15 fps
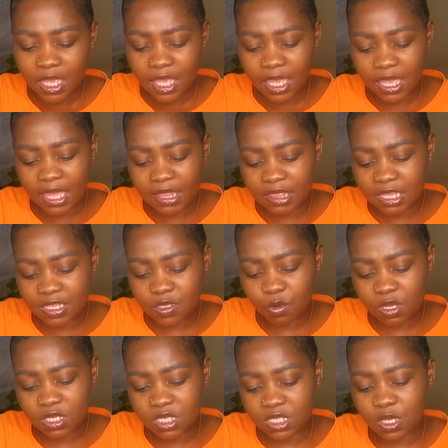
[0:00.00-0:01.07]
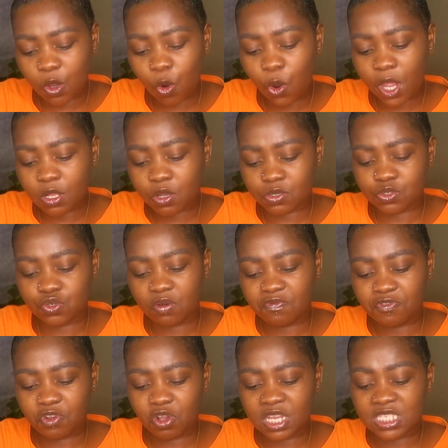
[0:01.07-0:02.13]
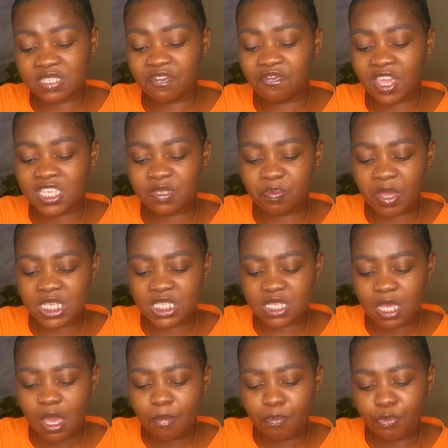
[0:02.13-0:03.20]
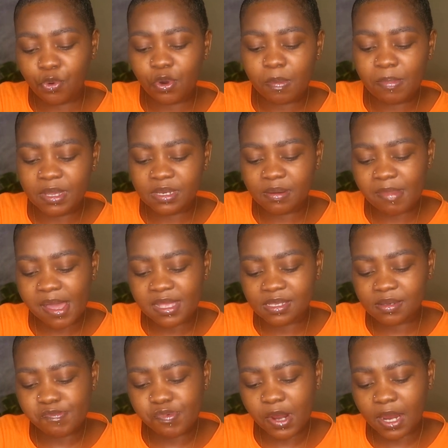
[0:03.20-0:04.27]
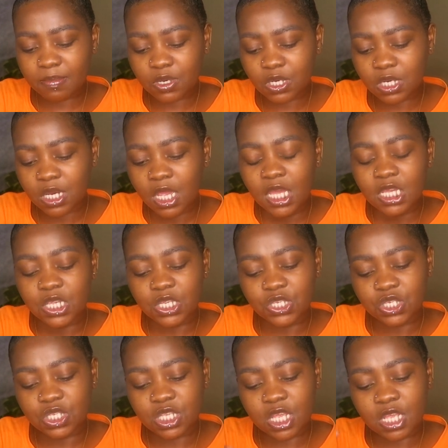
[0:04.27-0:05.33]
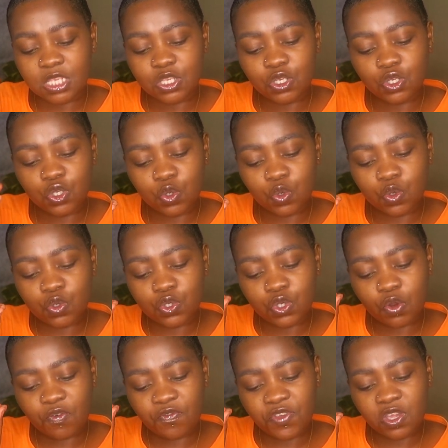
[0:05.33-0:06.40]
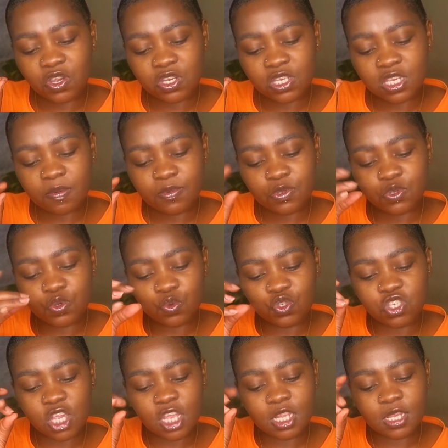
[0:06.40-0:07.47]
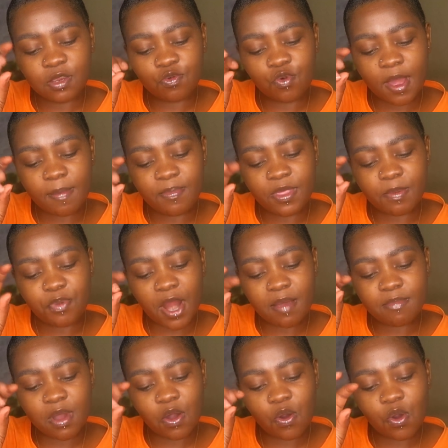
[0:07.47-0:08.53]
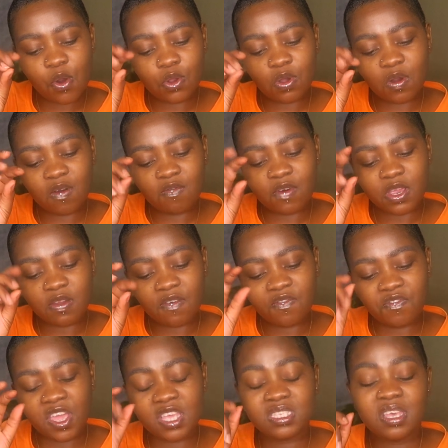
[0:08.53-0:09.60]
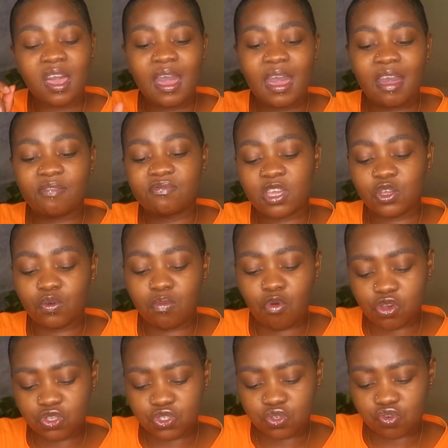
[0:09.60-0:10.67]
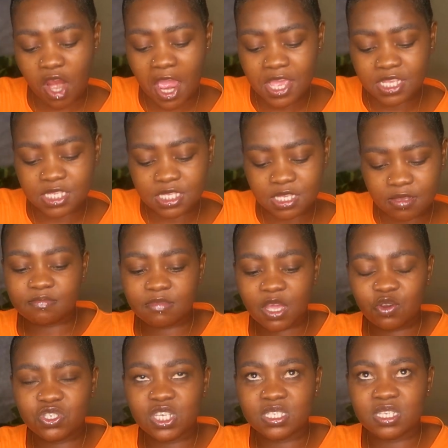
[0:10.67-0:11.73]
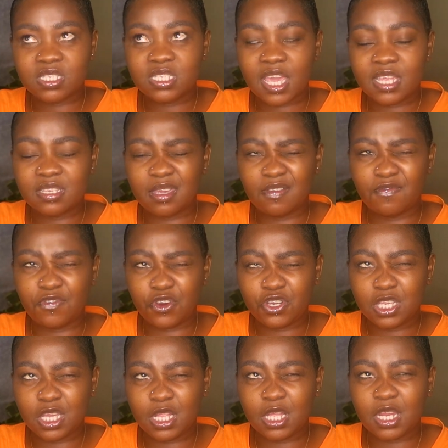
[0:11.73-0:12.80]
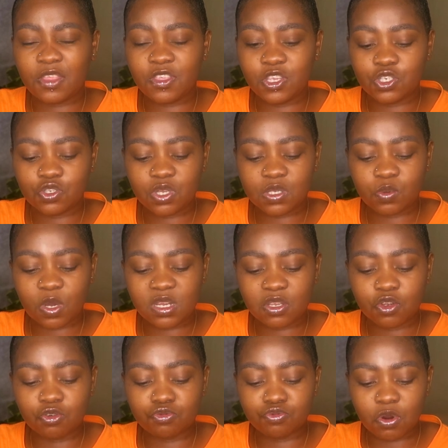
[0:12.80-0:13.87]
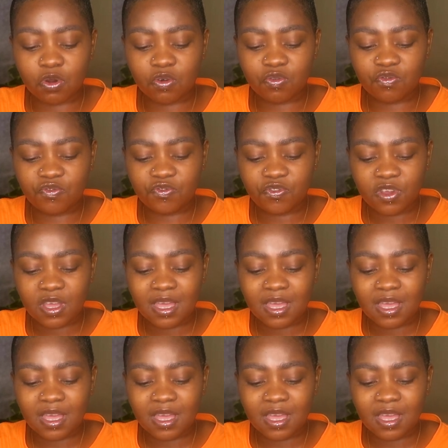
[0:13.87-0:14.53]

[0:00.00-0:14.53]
And this one is the Oil Control Flawless Face Base Pore Minimizer Primer. And she says, use your fingertips to gently rub the primer all over your face after you moisturize. I know she has a stand in Vern Hill, and I think she also has one at Grove.